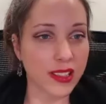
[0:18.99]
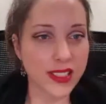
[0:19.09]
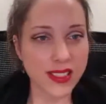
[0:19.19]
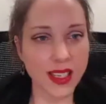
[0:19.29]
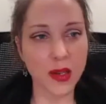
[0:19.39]

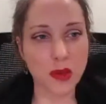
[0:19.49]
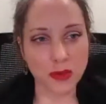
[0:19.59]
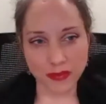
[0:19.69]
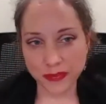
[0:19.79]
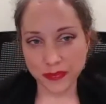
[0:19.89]
So
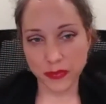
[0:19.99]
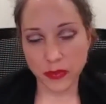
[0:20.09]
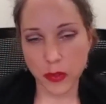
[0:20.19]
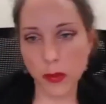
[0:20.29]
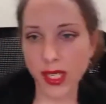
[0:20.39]

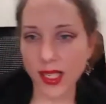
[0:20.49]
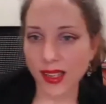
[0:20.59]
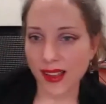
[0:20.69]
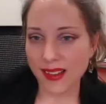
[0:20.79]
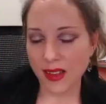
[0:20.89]
for me,
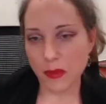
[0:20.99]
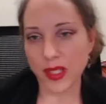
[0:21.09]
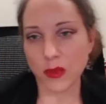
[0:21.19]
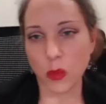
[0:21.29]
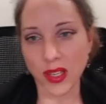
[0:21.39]
I
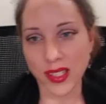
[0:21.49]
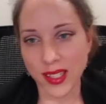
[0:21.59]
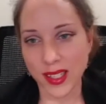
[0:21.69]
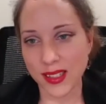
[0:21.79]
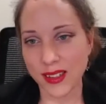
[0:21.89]
mean, working
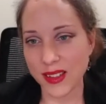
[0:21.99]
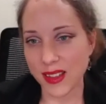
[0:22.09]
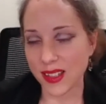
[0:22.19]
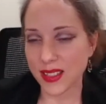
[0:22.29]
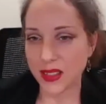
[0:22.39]
in
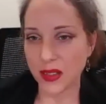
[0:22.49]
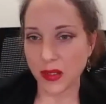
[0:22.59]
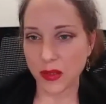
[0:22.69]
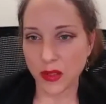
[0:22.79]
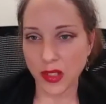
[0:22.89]
this
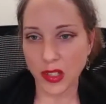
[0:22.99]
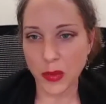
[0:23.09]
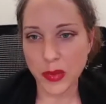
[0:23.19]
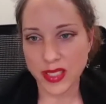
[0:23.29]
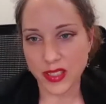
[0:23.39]

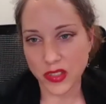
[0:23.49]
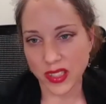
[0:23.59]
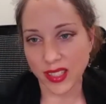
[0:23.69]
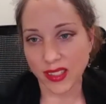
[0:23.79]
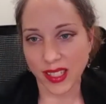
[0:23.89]
current
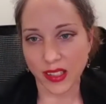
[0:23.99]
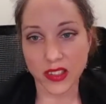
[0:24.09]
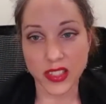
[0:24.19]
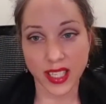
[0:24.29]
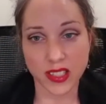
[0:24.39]
position in higher
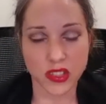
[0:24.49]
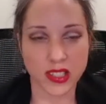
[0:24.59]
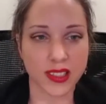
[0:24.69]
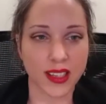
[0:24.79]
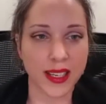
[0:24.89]

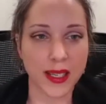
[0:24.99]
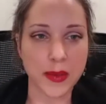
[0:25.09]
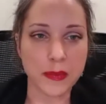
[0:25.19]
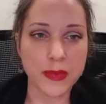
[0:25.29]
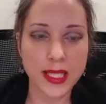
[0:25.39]
education,
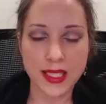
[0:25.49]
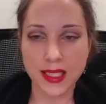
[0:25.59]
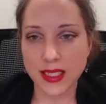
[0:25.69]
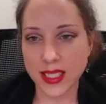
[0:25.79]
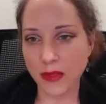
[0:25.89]

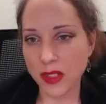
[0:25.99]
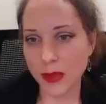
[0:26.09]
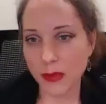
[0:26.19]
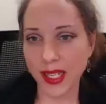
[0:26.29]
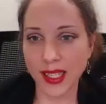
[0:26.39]
definitely
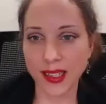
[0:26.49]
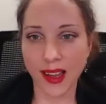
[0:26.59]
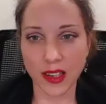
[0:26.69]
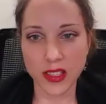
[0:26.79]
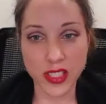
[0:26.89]
making
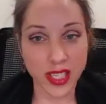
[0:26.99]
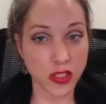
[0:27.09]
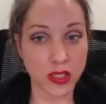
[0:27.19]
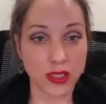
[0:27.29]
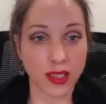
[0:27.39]
higher
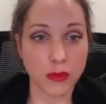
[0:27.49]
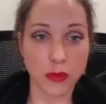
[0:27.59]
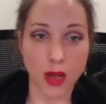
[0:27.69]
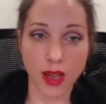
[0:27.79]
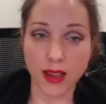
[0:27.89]
education
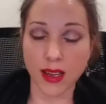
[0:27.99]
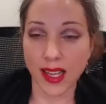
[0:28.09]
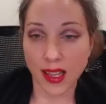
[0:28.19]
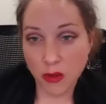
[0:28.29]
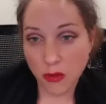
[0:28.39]

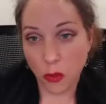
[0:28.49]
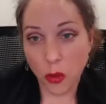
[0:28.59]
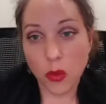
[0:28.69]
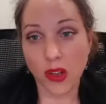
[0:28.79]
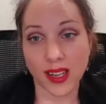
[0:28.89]

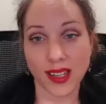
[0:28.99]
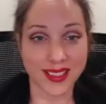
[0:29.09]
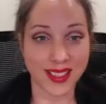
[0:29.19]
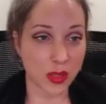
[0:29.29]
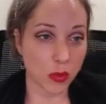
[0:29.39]
affordable and
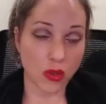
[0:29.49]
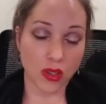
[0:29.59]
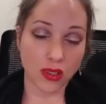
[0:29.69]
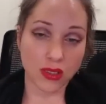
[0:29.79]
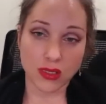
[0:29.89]

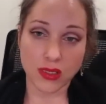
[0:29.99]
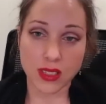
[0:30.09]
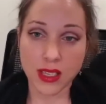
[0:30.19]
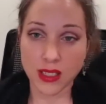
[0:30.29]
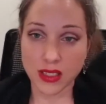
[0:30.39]
accessible
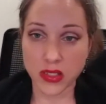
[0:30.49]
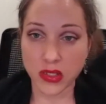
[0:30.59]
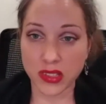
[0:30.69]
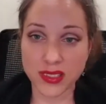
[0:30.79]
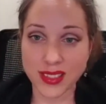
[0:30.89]
to
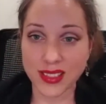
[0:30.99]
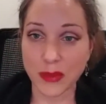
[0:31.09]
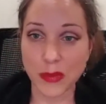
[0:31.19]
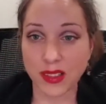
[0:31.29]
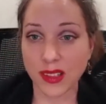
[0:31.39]
students is
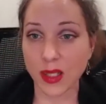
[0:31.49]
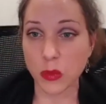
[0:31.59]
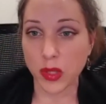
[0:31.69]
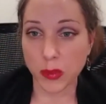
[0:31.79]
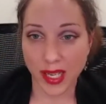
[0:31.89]
something that I'm
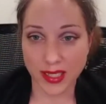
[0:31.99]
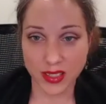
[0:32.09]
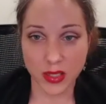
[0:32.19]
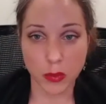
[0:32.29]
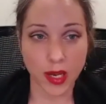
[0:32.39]
really
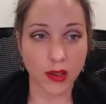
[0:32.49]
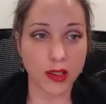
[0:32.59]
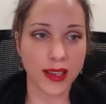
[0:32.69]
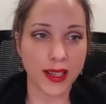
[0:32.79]
passionate about,